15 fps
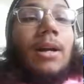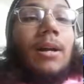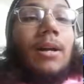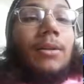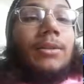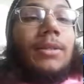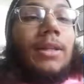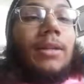
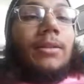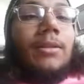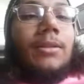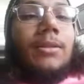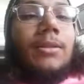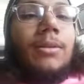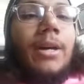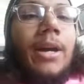take,
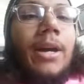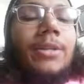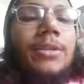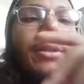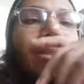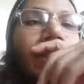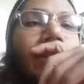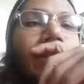no,
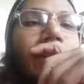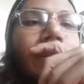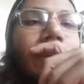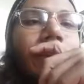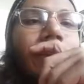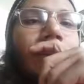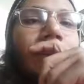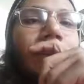actually,
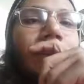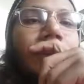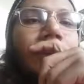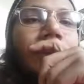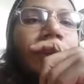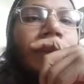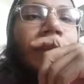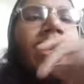
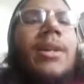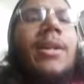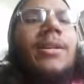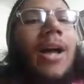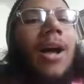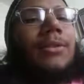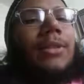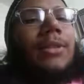yeah,
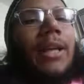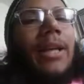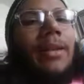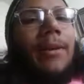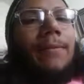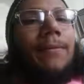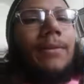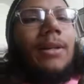I'll take that.
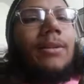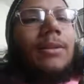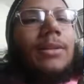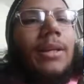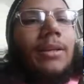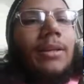I'll take that.